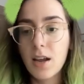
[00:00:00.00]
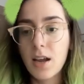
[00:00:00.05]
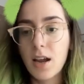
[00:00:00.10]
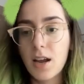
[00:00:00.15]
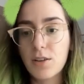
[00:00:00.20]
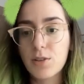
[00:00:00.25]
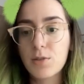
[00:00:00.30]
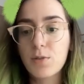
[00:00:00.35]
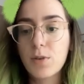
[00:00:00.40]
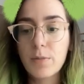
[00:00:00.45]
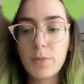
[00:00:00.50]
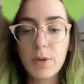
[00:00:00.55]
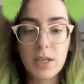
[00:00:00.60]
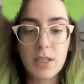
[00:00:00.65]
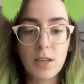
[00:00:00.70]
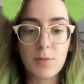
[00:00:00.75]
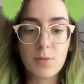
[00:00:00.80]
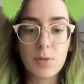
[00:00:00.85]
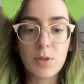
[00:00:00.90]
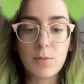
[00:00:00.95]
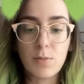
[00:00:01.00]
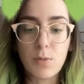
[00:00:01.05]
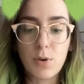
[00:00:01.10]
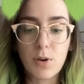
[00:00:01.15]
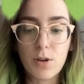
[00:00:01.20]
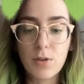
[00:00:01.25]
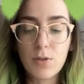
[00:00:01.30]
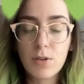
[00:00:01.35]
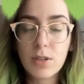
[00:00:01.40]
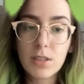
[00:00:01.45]
I also want to mix up some
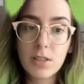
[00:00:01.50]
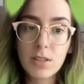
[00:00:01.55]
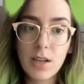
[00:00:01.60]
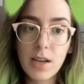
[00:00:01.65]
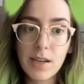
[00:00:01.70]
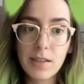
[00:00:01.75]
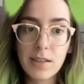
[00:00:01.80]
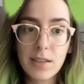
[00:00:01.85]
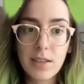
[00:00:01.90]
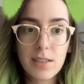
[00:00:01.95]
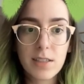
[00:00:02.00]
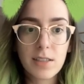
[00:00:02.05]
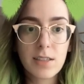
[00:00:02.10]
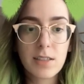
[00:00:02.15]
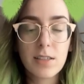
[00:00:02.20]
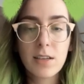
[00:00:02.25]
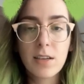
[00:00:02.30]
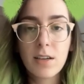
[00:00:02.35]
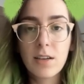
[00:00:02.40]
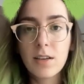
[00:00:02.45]
more crystalline glazes.